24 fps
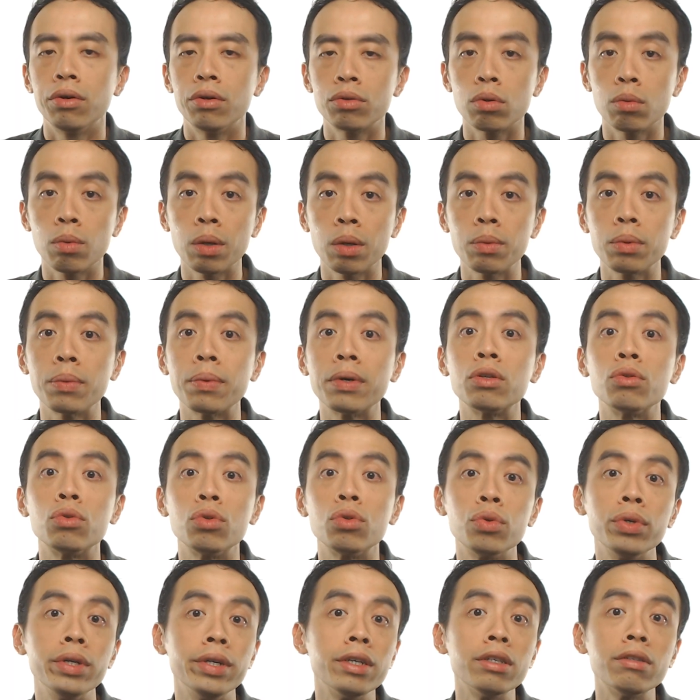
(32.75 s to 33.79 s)
So what we want to
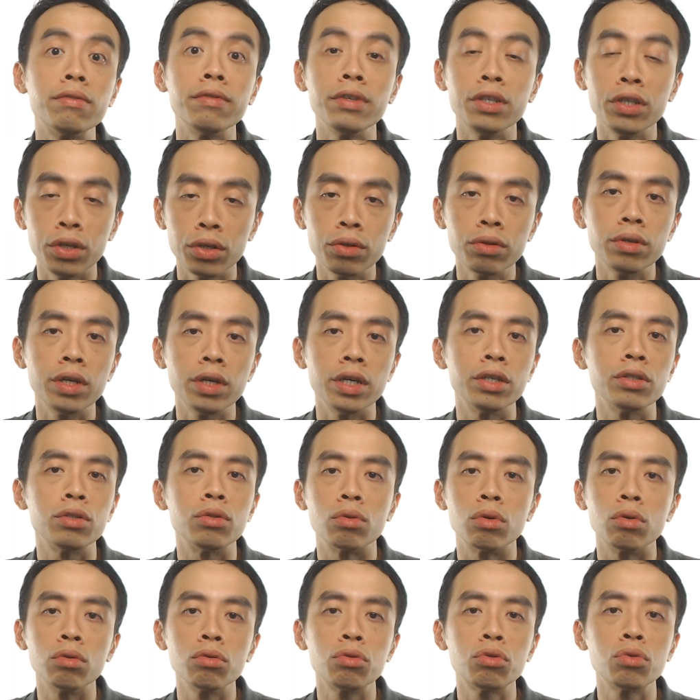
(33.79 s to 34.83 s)
do in this video is to
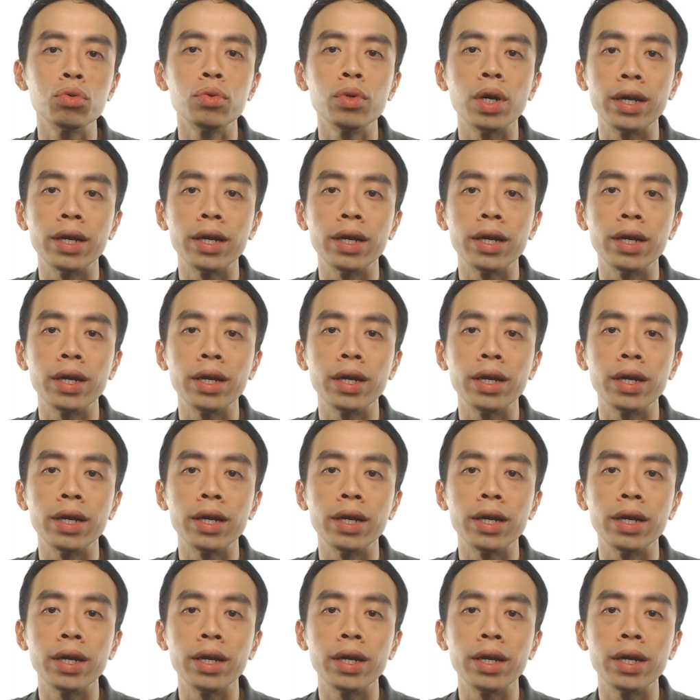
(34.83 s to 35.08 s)
go through